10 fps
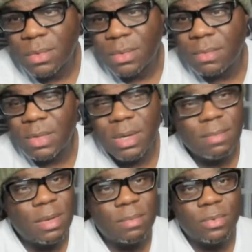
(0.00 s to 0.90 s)

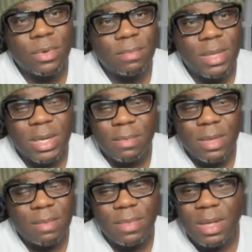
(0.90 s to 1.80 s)
Man, I'm, I'm, I'm not up.
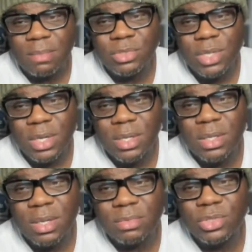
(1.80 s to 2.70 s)
I'm, I'm trying
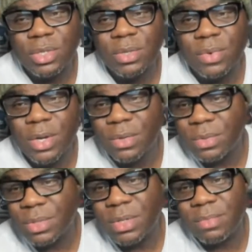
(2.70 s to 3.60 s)
to I'm trying to
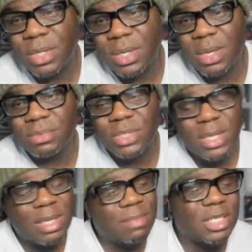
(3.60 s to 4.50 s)
grow. You know what I mean? Like I'm trying
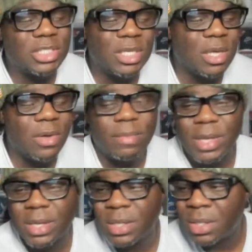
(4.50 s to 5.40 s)
to get my shit going,
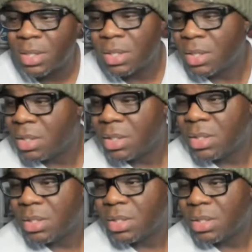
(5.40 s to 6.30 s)
man.
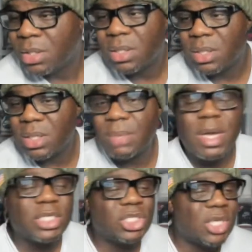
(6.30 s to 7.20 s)
Get
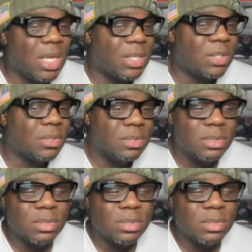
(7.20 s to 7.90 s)
my channel.